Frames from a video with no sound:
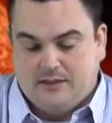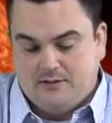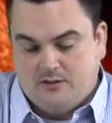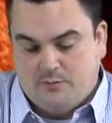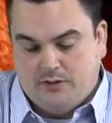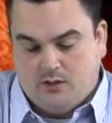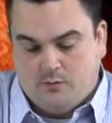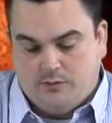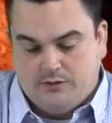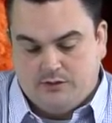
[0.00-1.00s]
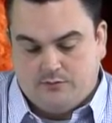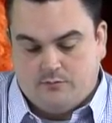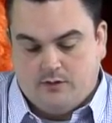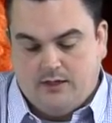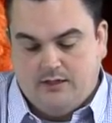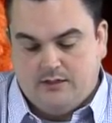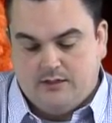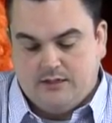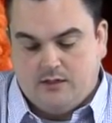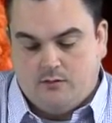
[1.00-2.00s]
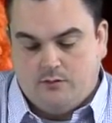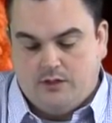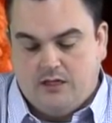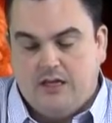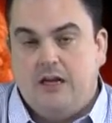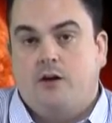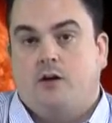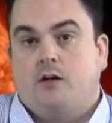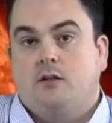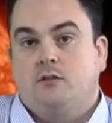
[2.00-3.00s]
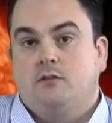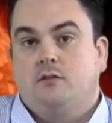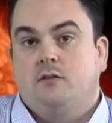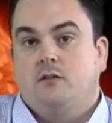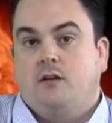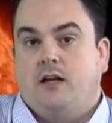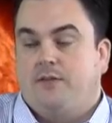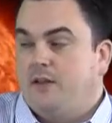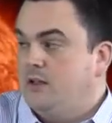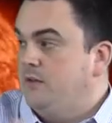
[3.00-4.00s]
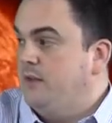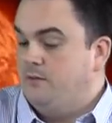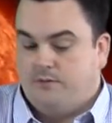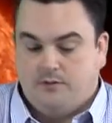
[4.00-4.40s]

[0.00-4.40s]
that's going to be how much is right down here at the end of that